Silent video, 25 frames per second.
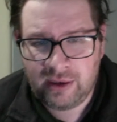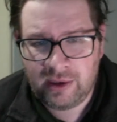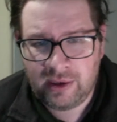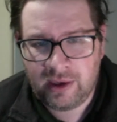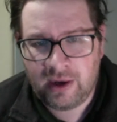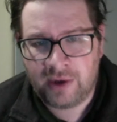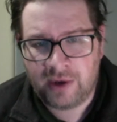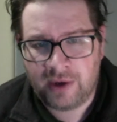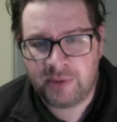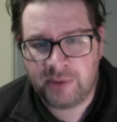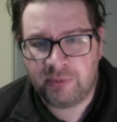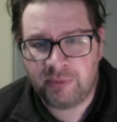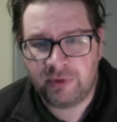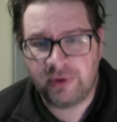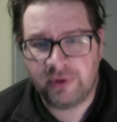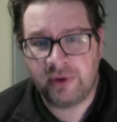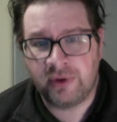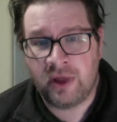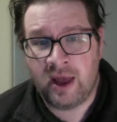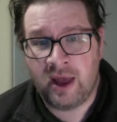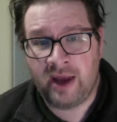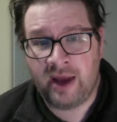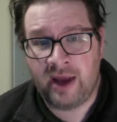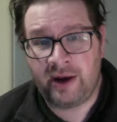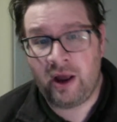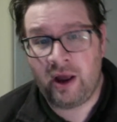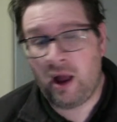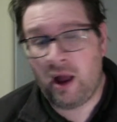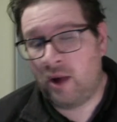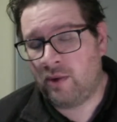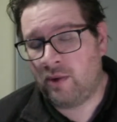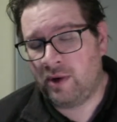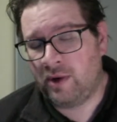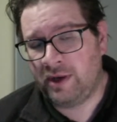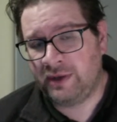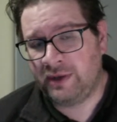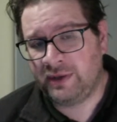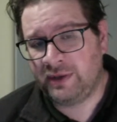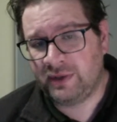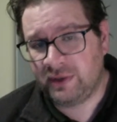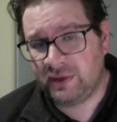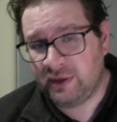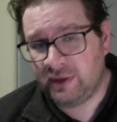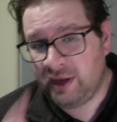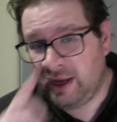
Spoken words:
on your blue line always.